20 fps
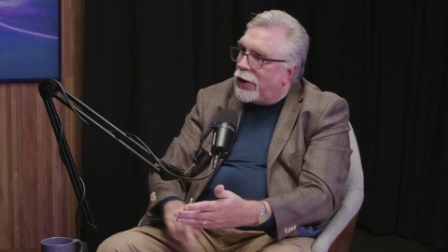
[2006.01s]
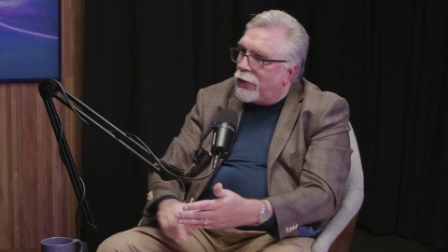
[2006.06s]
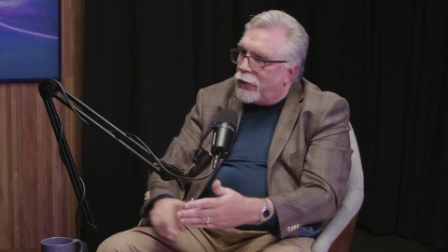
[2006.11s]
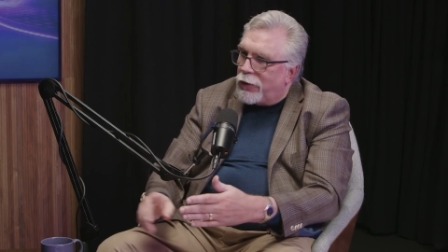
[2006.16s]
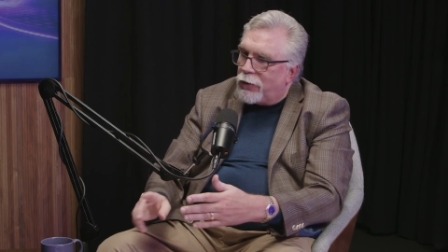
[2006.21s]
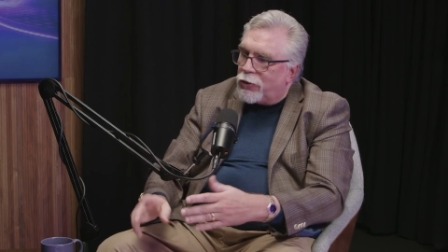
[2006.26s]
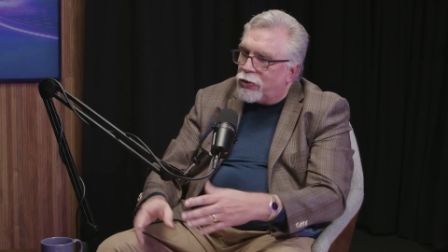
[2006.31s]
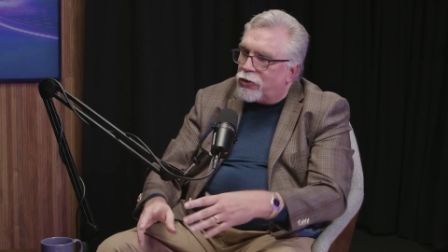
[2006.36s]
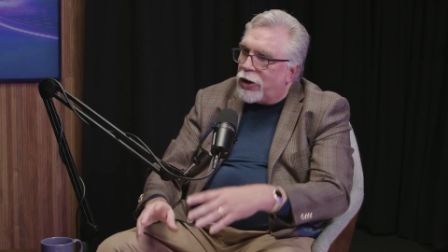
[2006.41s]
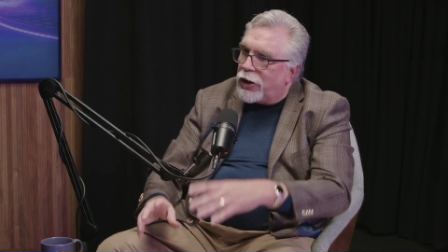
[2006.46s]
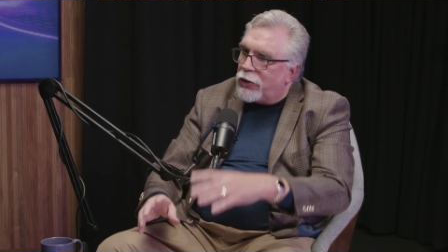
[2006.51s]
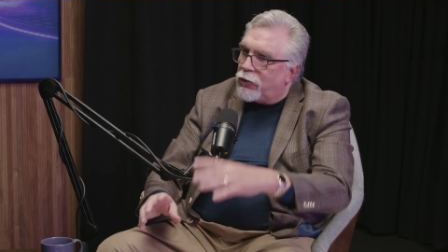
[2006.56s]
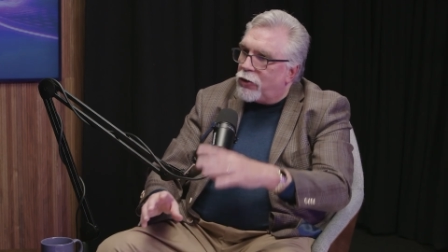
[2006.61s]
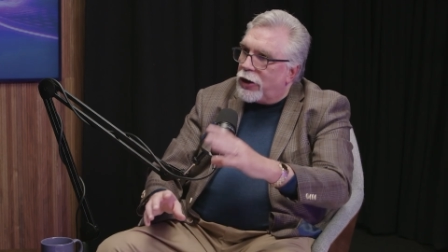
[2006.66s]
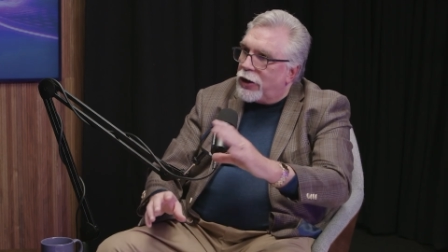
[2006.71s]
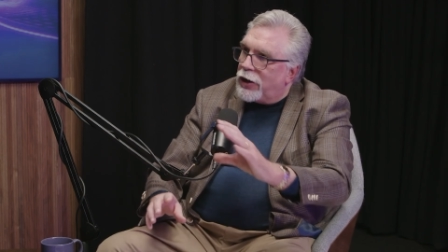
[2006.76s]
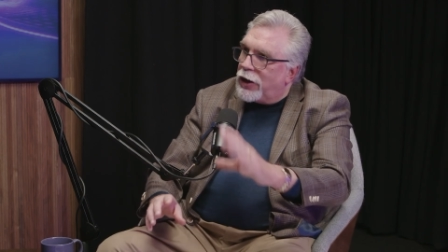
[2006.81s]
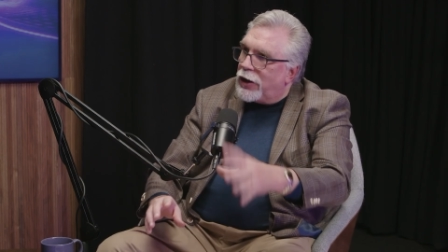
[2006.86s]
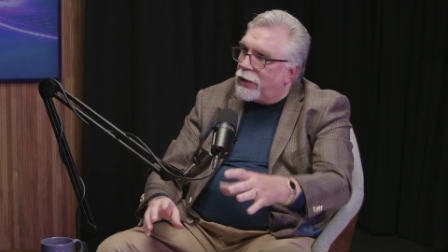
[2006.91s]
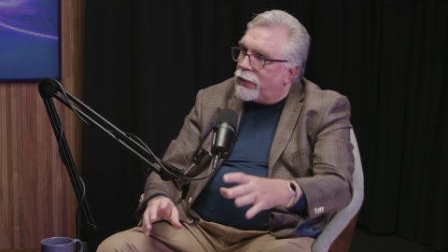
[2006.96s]
we were trying to
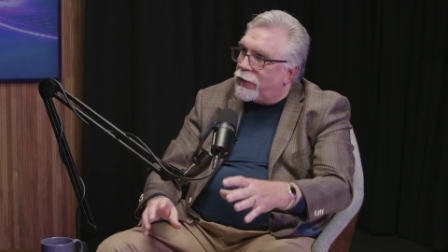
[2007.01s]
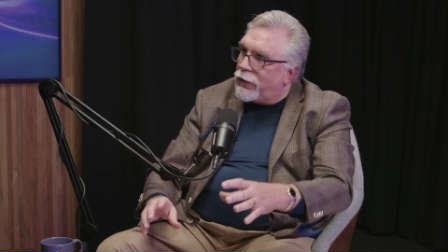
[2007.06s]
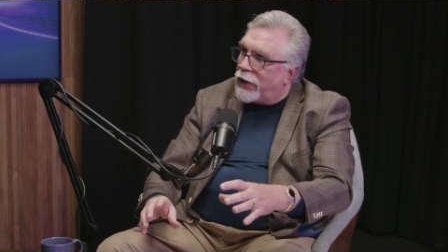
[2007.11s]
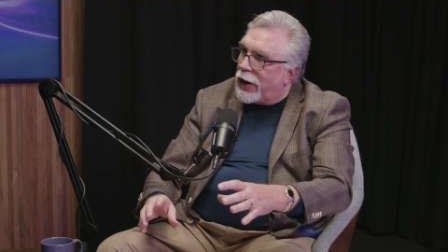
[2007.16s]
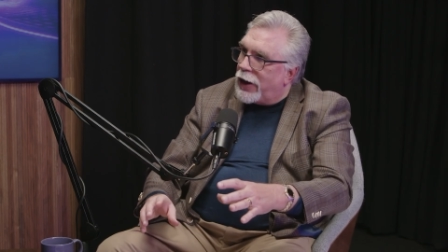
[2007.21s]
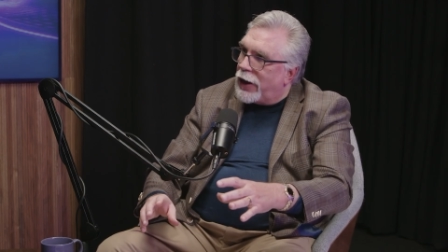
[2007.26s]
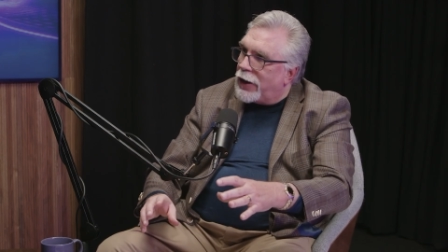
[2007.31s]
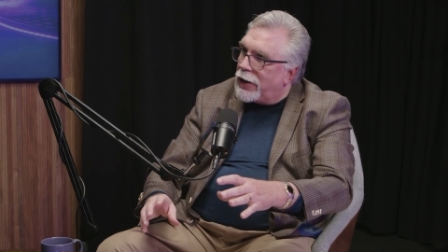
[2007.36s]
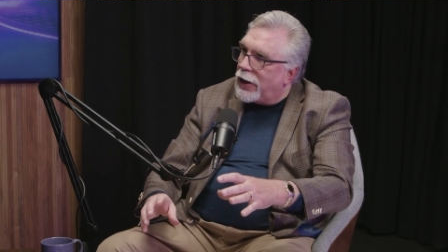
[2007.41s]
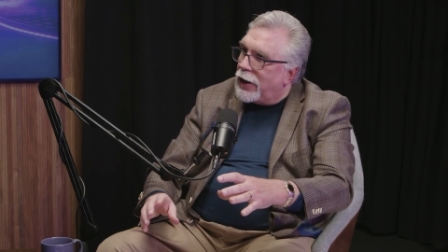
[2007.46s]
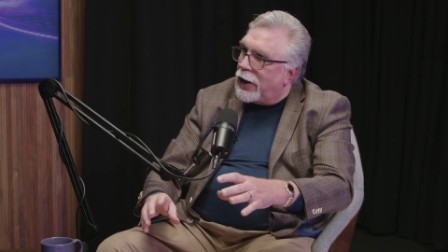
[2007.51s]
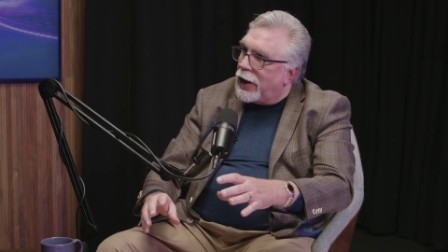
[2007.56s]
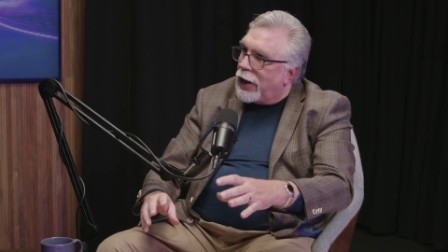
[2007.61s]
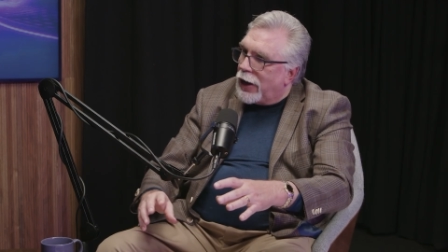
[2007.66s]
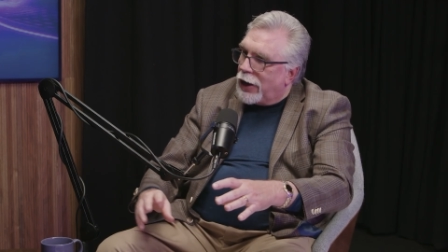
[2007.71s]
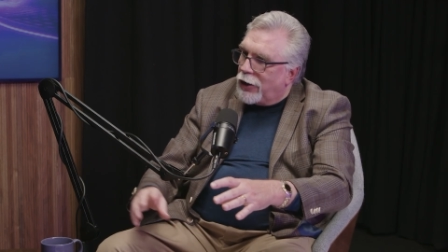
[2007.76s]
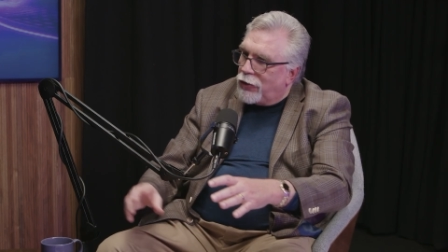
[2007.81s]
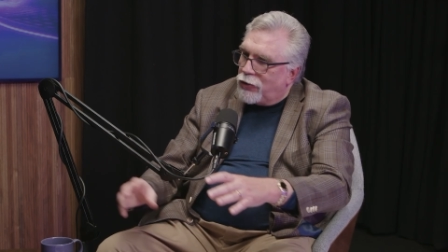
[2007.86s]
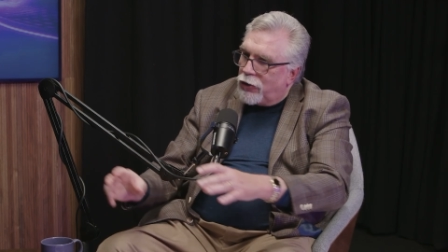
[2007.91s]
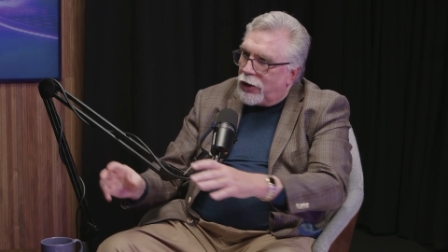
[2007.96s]
identify it
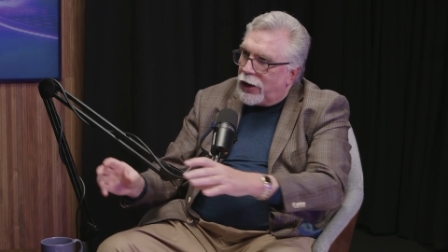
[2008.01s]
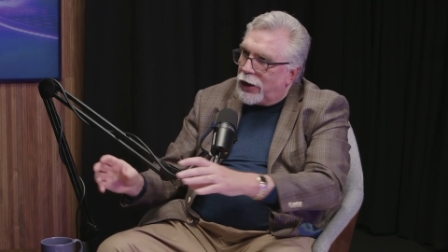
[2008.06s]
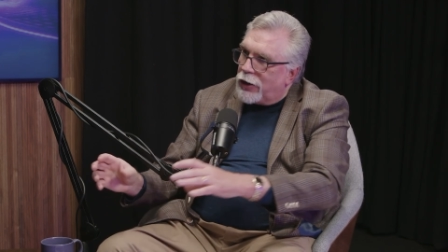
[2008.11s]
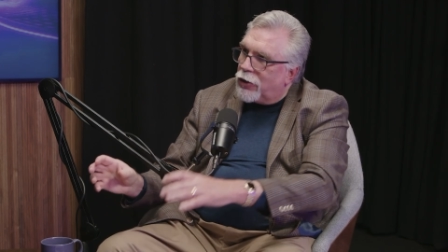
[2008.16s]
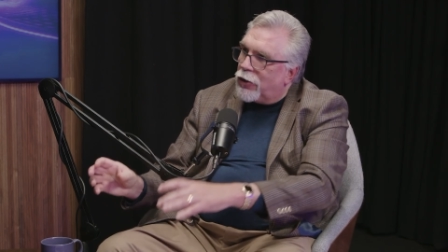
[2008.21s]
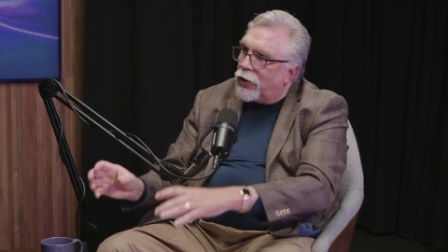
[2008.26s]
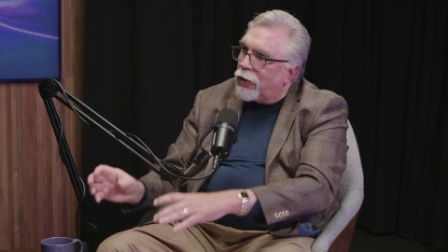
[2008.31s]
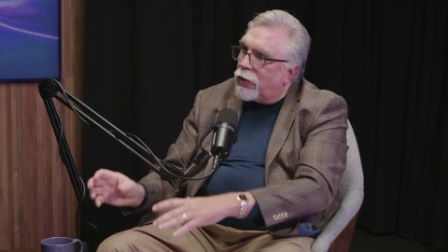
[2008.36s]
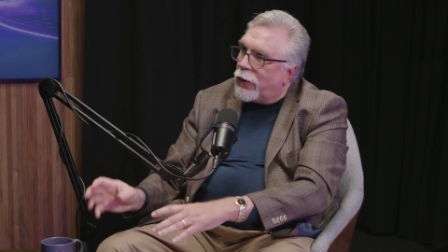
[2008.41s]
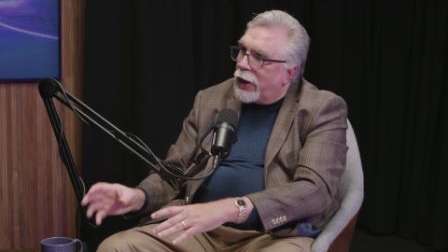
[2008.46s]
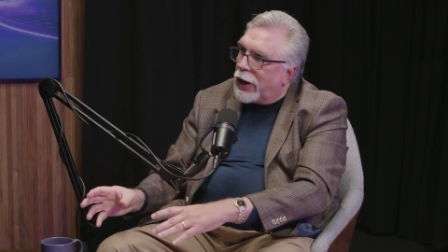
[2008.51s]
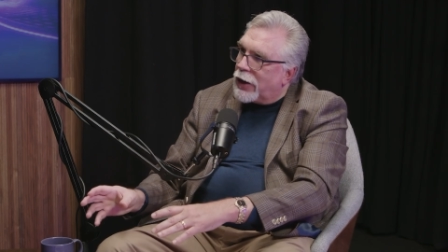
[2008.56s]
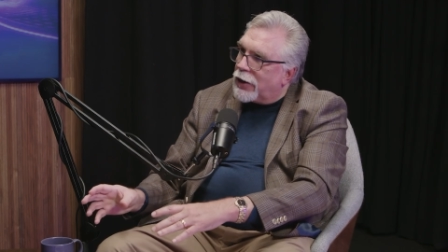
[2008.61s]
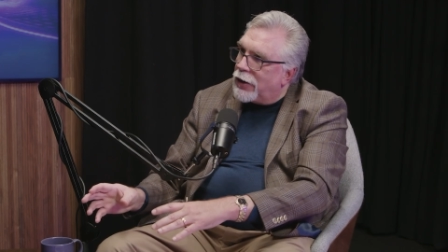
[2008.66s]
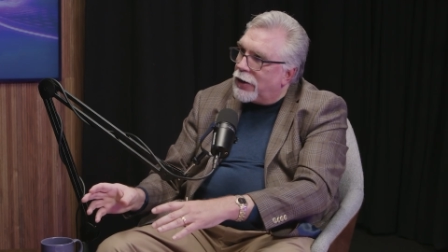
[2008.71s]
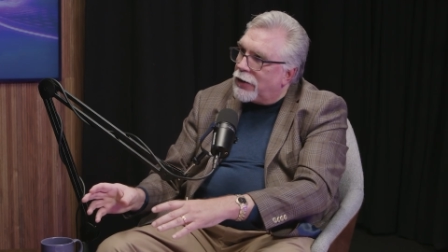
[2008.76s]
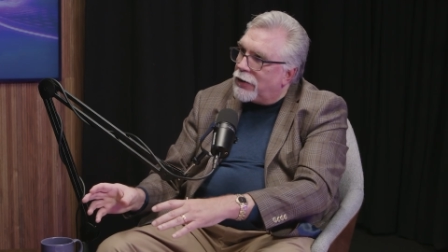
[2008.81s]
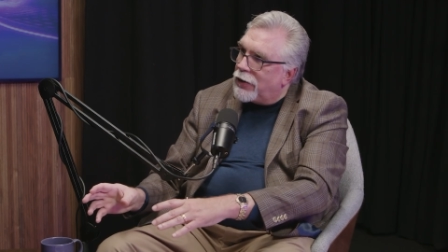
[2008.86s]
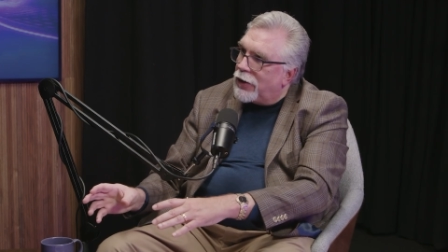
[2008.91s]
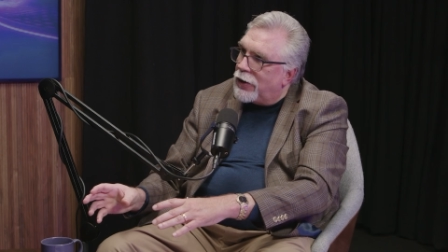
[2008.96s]
and trying to correct
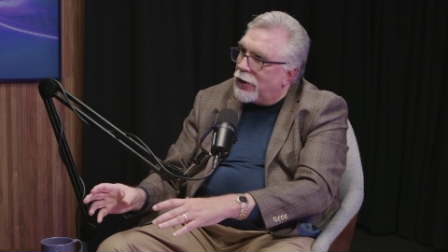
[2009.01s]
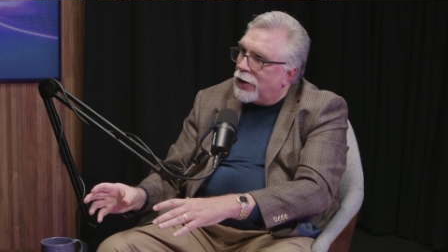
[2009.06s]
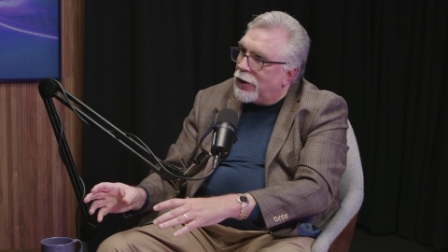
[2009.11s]
it.